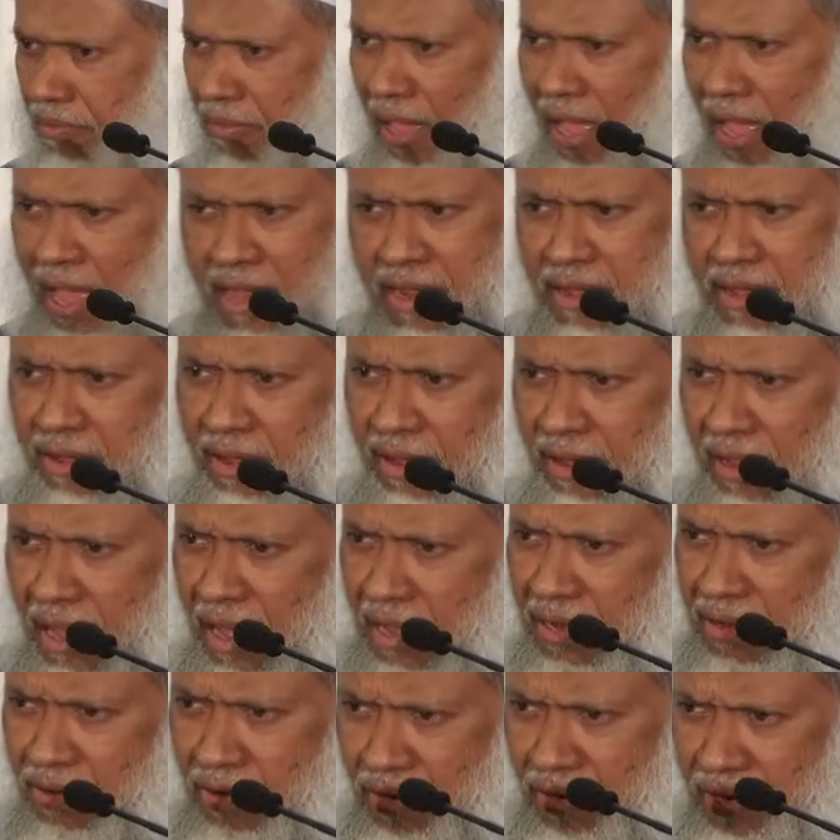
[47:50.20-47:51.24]

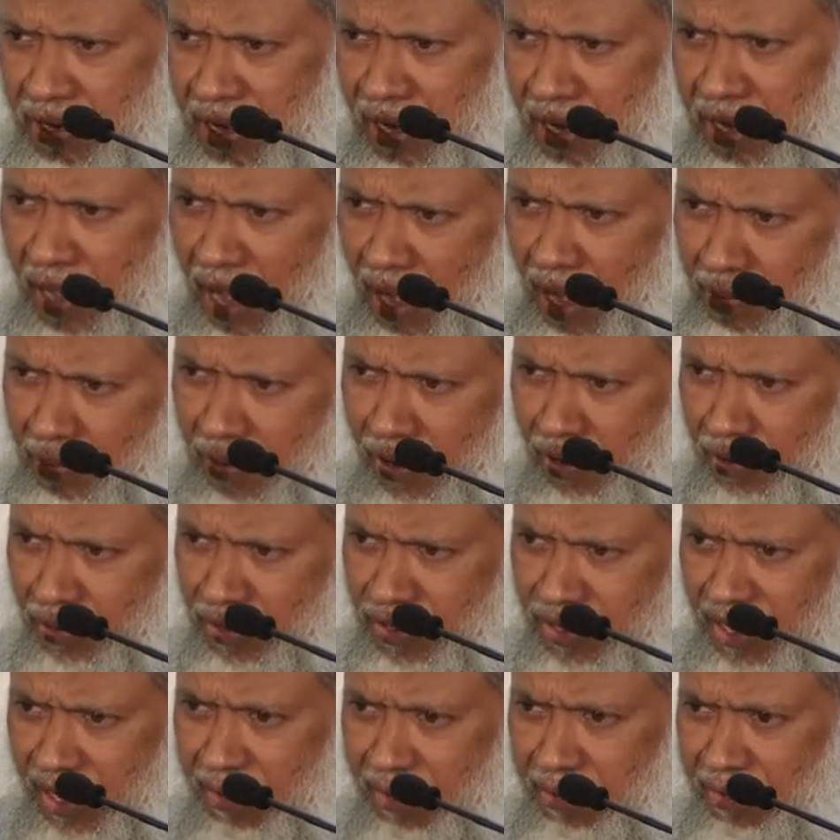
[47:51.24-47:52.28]
Any ordinary humble
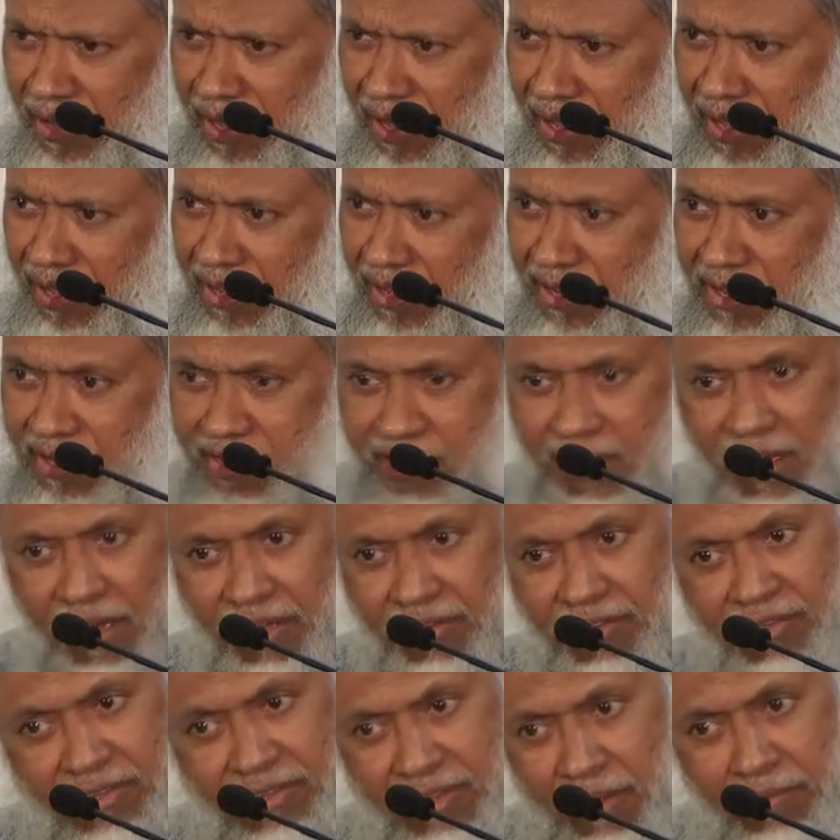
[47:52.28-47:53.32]
Muslim, he
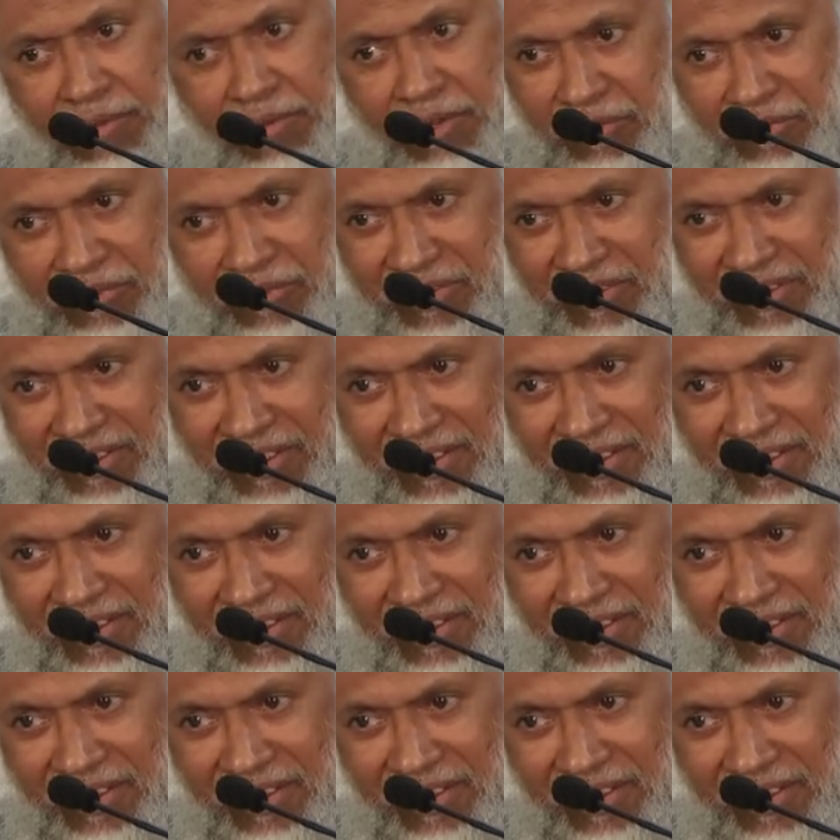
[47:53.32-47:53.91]
has some duty.